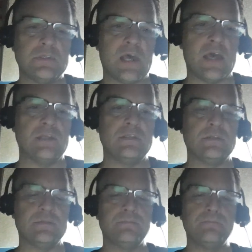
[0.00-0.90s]

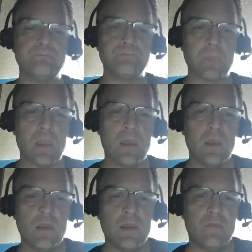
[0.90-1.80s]
status.
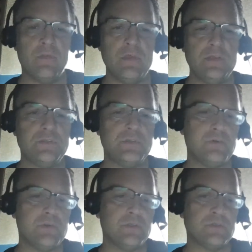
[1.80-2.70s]
These
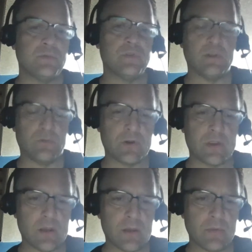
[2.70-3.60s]
students with a
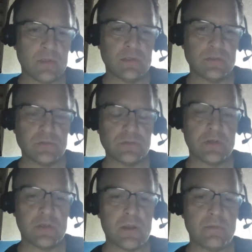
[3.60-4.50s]
lower
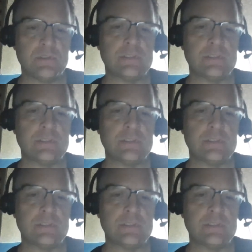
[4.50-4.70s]
socioeconomic